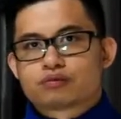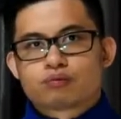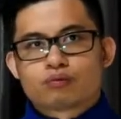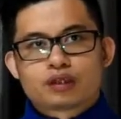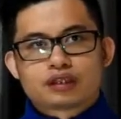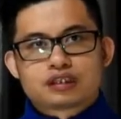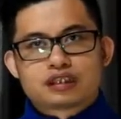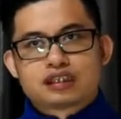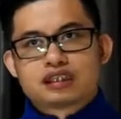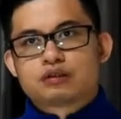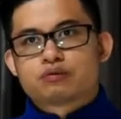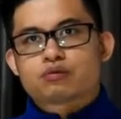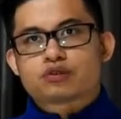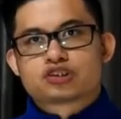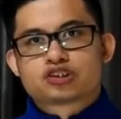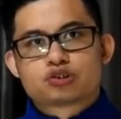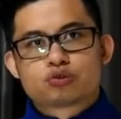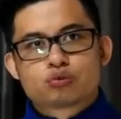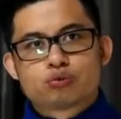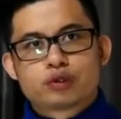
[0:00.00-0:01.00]
what he was
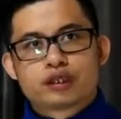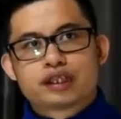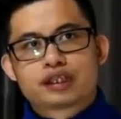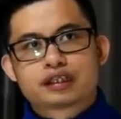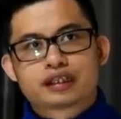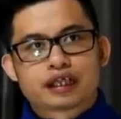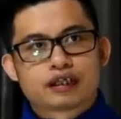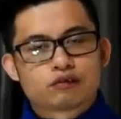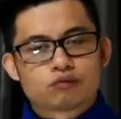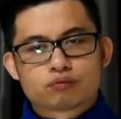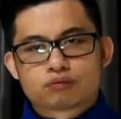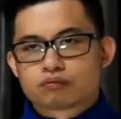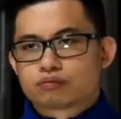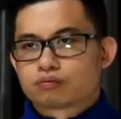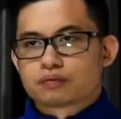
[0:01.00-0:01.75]
doing, and